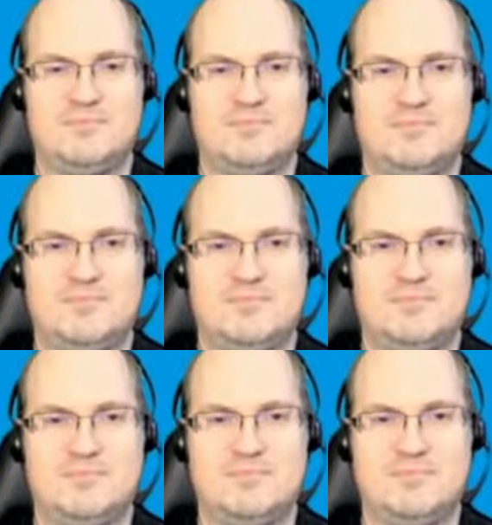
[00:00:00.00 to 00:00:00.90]

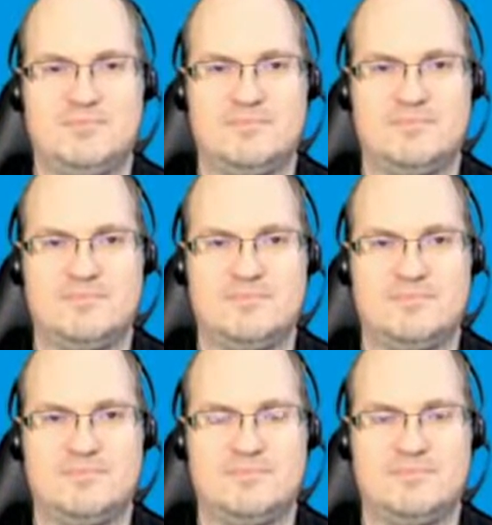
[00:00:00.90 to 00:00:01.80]

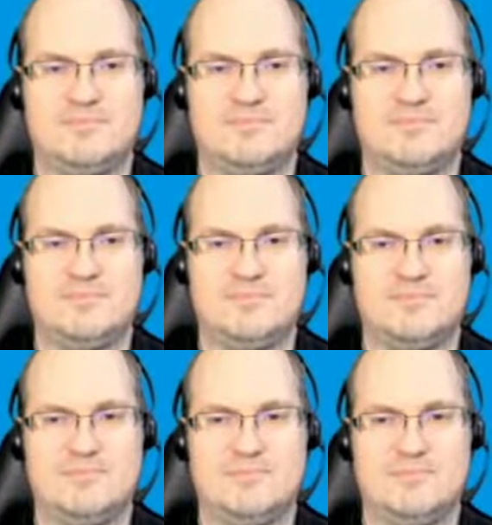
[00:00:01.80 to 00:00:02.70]

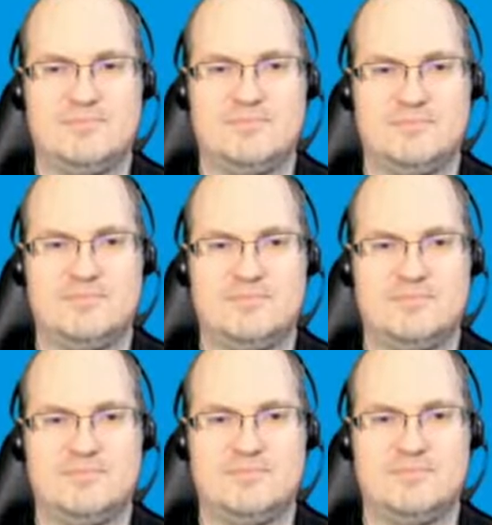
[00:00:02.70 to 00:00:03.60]

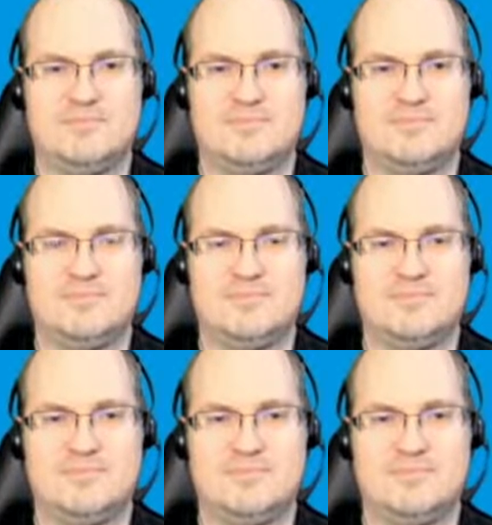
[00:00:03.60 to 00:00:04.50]

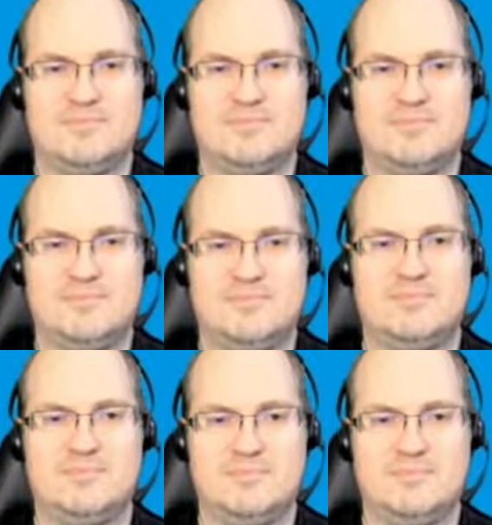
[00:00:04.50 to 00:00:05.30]
[no speech]